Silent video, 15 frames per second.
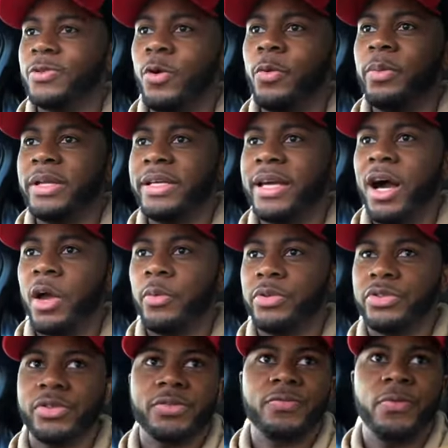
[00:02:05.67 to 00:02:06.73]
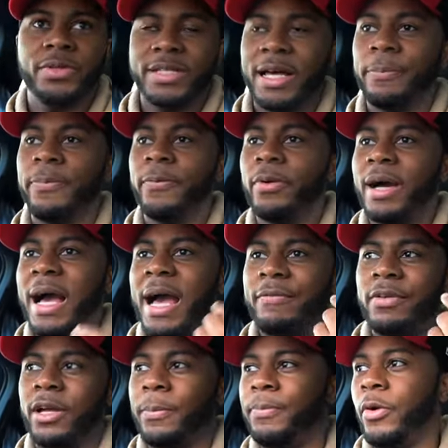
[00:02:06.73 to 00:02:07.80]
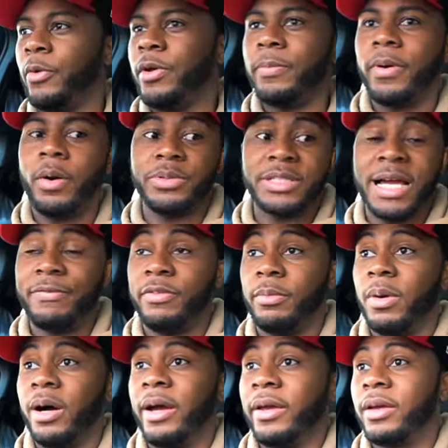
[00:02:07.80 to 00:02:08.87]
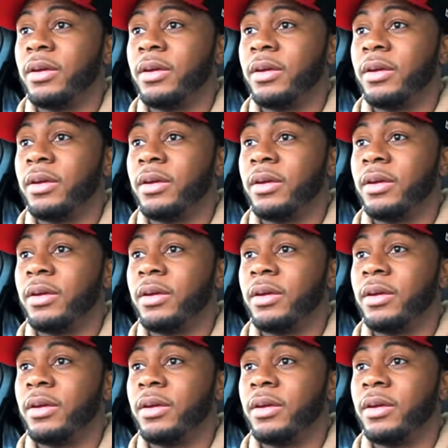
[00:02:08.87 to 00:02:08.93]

Normally, I would just, for example, have like a protein bar, which I have in my